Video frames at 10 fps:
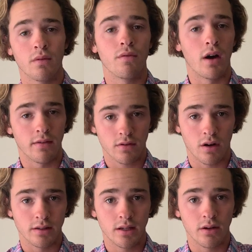the 5
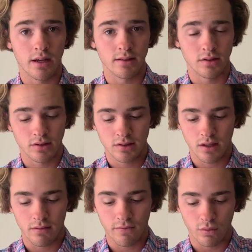criteria, as I just
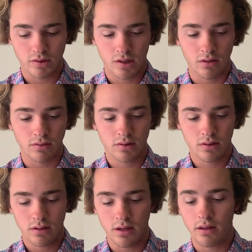said, the 4 skills.
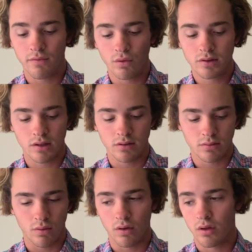Now, the 4
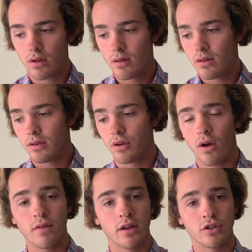skills were the
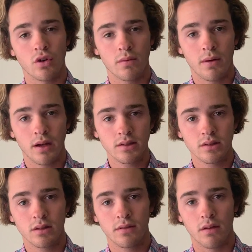overhead shoulder
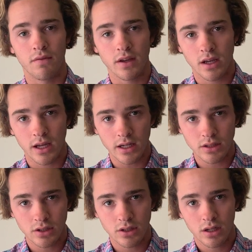pass, the finger
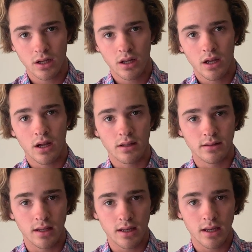catch,
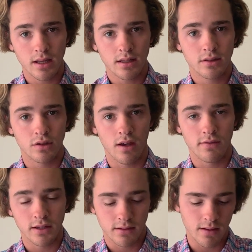digging,
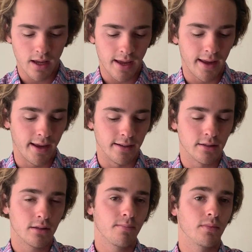serving,
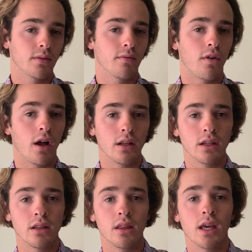and
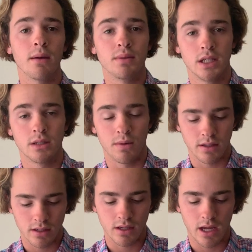finally their
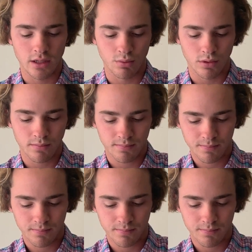participating engagement.